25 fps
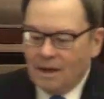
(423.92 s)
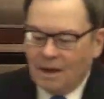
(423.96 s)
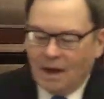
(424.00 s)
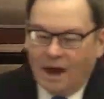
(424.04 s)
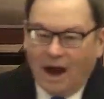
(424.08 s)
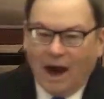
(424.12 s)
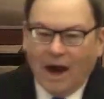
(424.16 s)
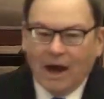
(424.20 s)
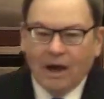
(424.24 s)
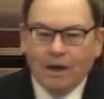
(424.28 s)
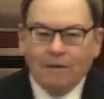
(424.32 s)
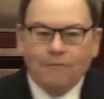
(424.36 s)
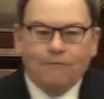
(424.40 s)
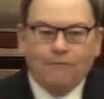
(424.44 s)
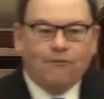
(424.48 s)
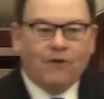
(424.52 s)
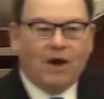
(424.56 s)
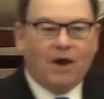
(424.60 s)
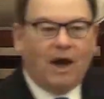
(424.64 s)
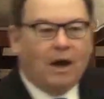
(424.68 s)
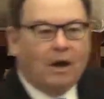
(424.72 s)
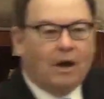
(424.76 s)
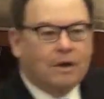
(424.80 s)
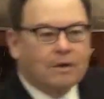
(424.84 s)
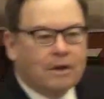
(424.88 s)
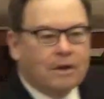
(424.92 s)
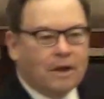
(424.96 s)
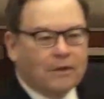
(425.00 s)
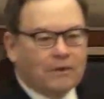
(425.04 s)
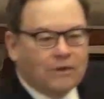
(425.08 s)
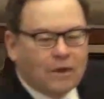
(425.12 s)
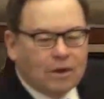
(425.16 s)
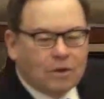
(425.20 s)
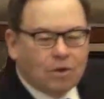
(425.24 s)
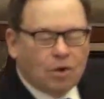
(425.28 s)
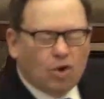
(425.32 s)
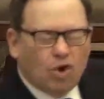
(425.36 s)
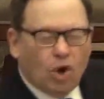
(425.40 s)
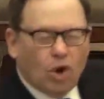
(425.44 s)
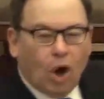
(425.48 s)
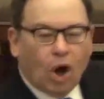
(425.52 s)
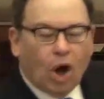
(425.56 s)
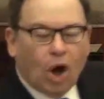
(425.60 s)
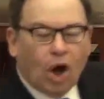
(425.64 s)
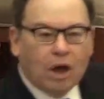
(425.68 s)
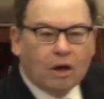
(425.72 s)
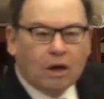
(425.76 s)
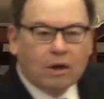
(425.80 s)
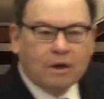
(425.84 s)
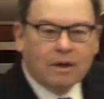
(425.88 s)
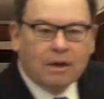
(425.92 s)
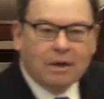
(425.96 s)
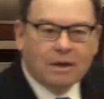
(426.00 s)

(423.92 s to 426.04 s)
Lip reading: I have found that God